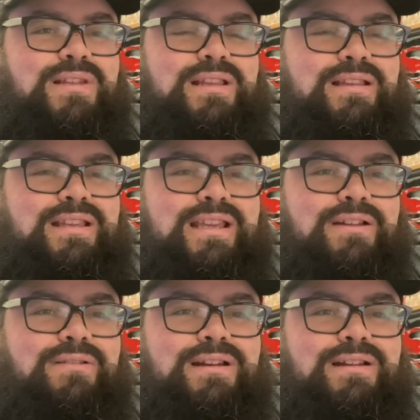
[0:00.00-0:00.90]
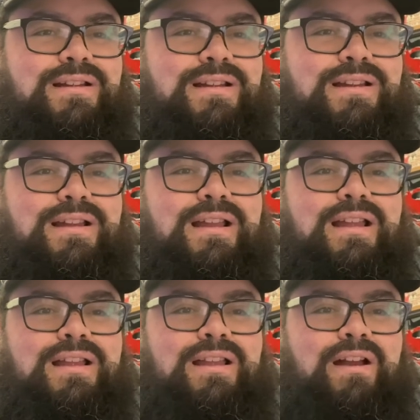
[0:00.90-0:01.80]
killing
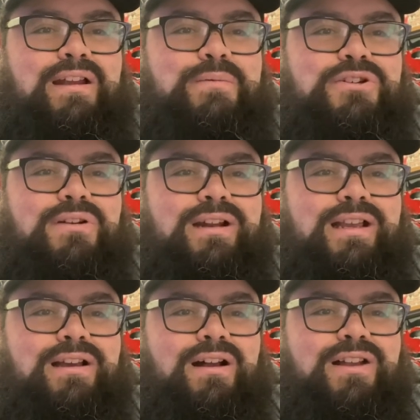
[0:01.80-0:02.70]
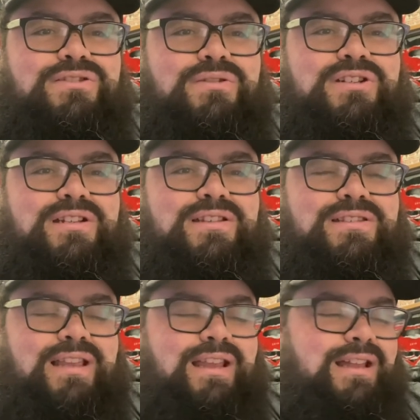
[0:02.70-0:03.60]
animatronic ostriches,
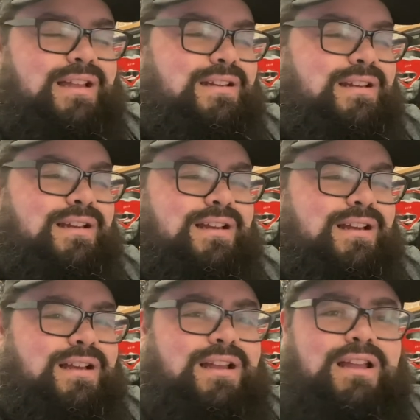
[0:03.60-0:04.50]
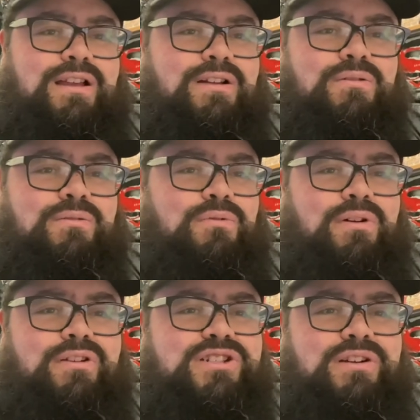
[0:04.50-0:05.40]
and we're
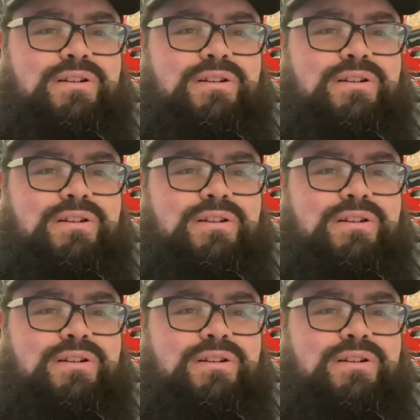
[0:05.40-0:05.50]
all cheering